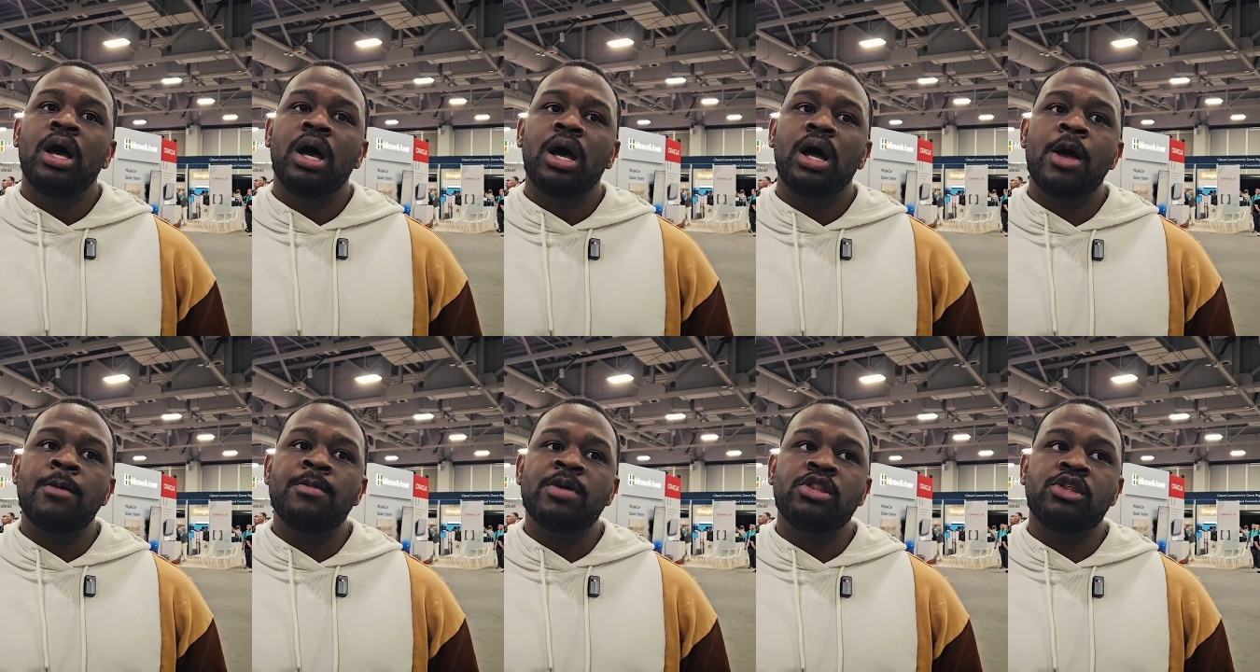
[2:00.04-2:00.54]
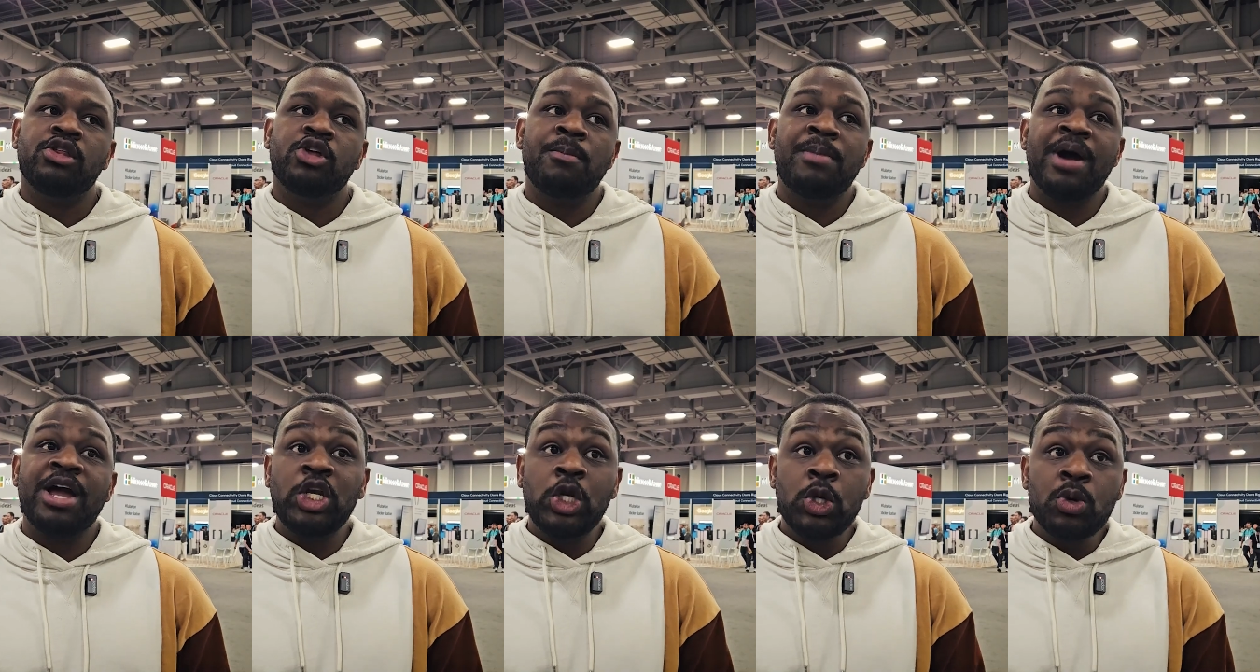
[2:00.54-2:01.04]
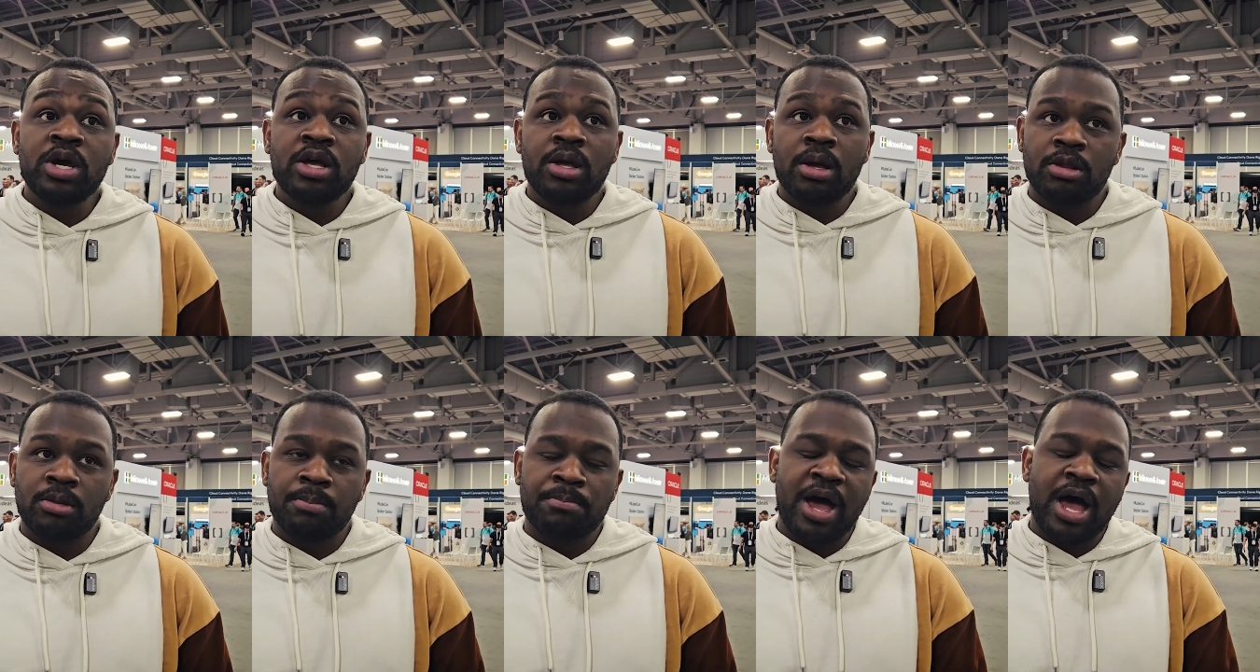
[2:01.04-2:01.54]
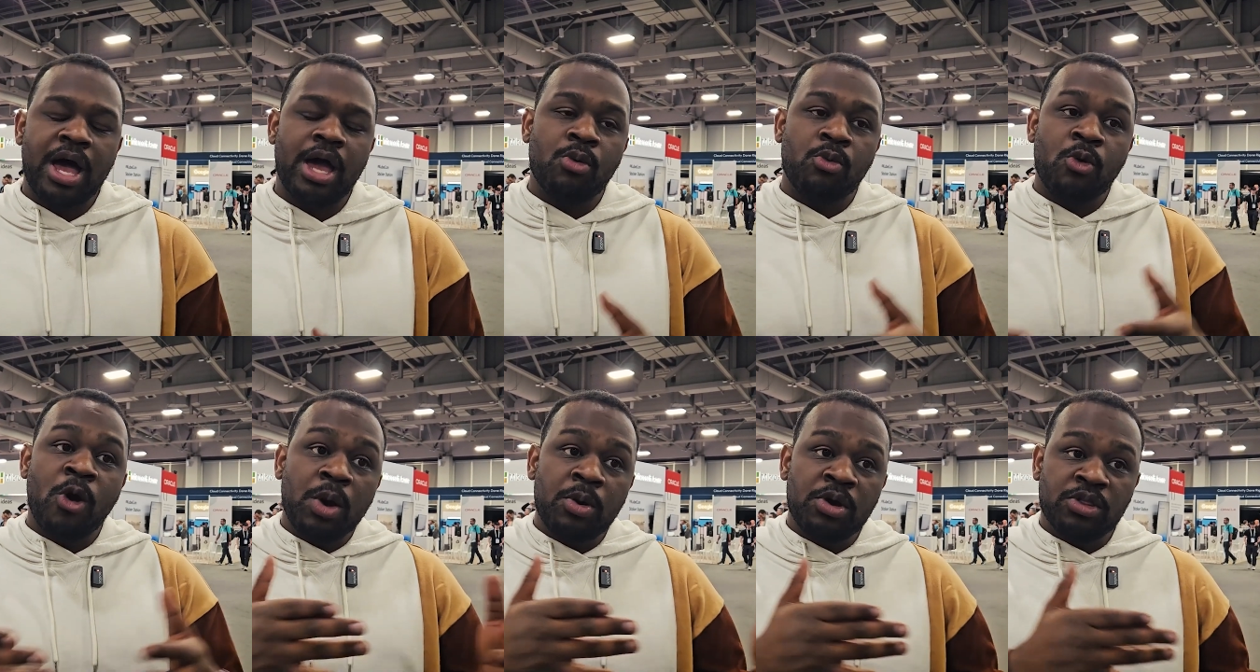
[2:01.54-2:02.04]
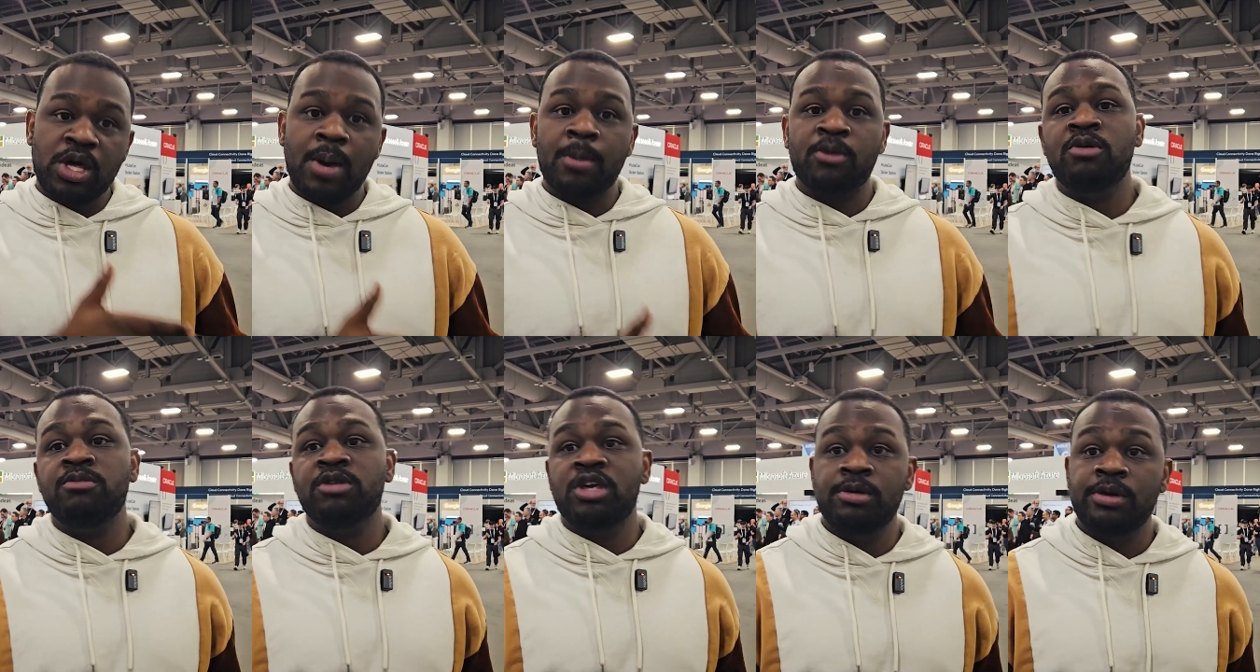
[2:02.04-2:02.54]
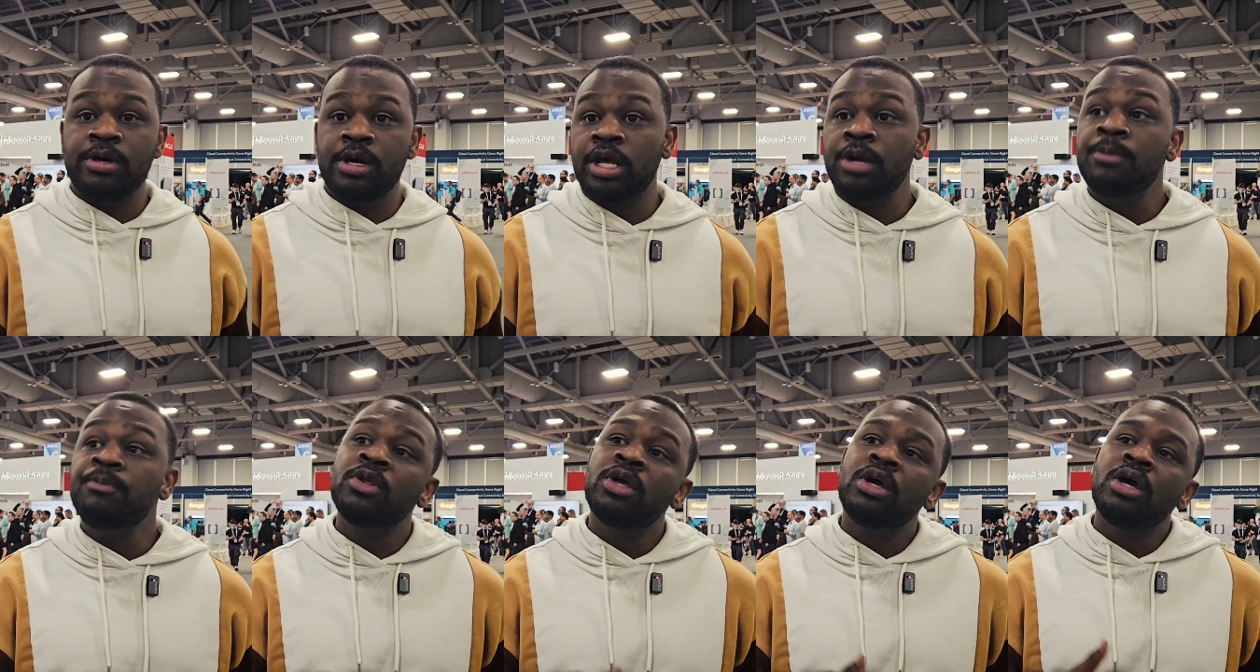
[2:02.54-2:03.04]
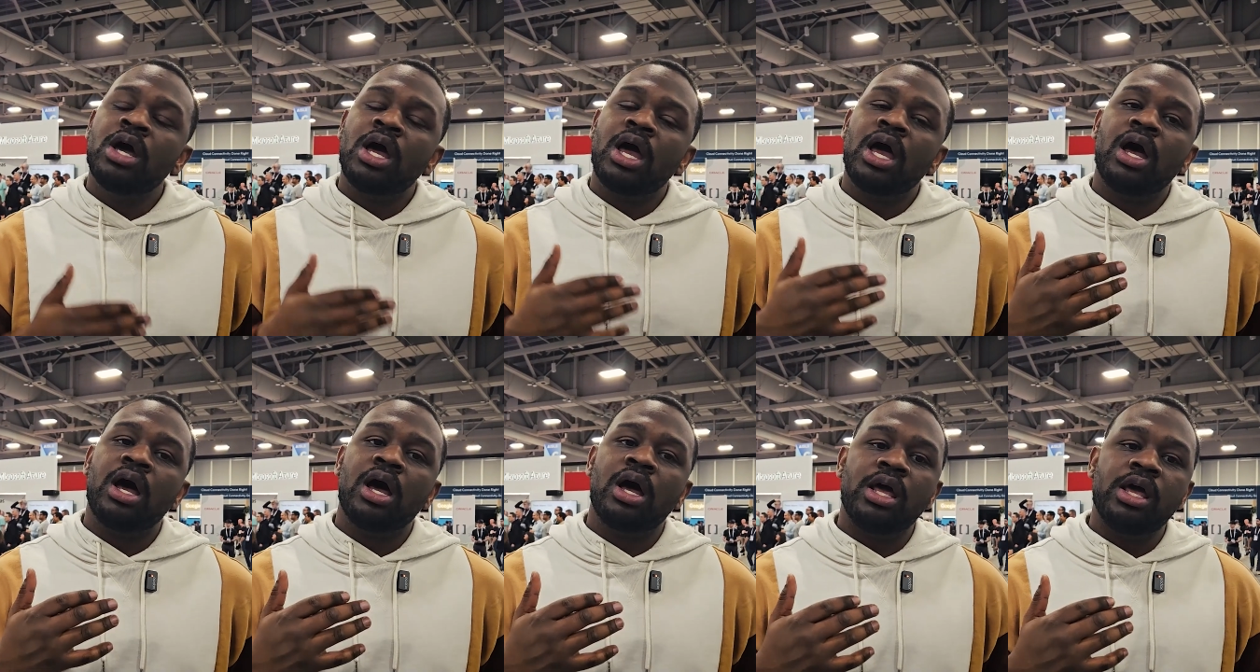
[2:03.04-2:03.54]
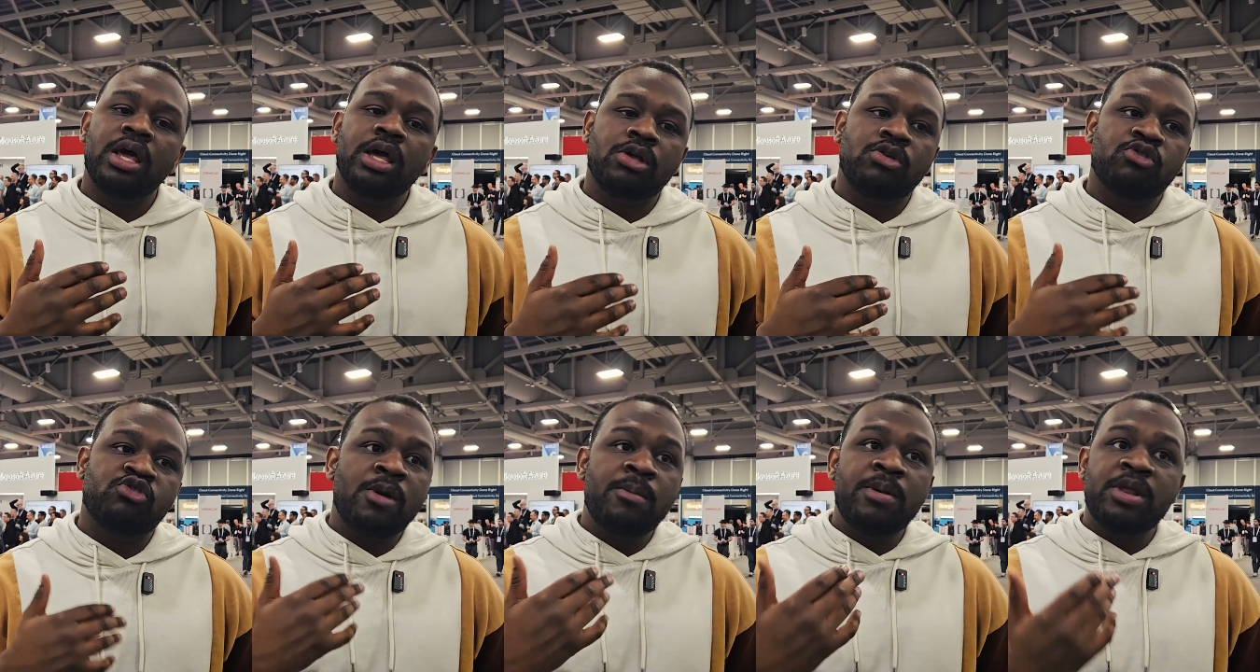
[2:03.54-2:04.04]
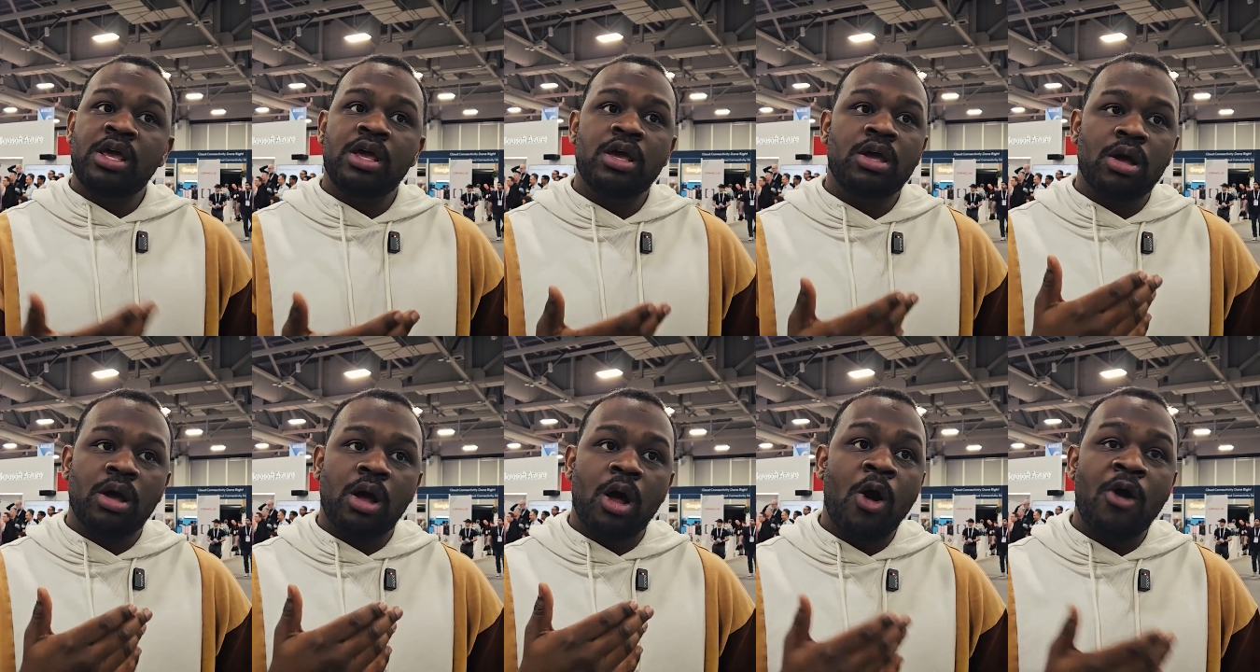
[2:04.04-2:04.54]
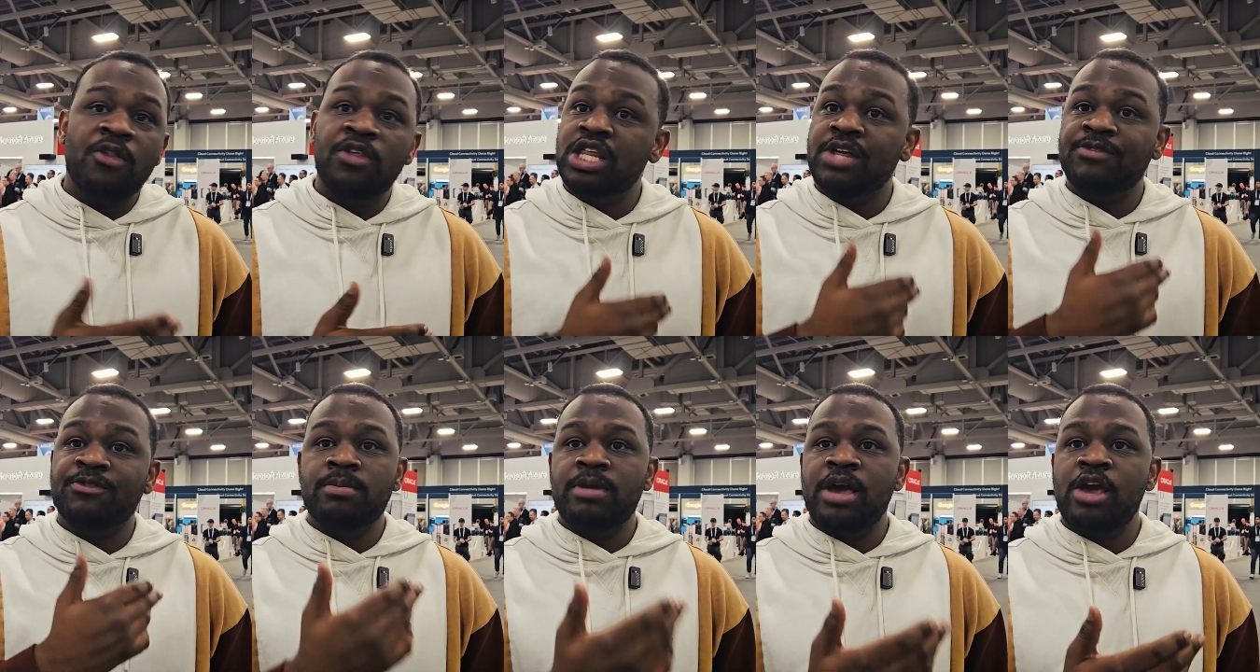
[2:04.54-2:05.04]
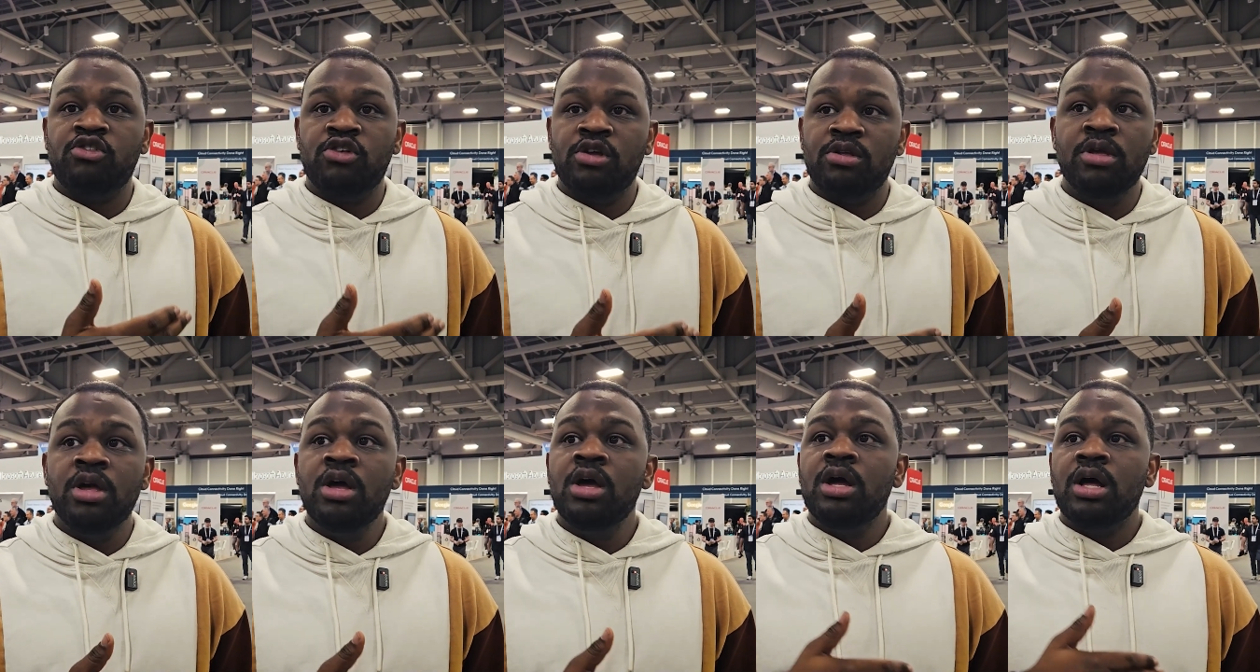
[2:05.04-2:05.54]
And so by working with the upstream community and contributing all this information,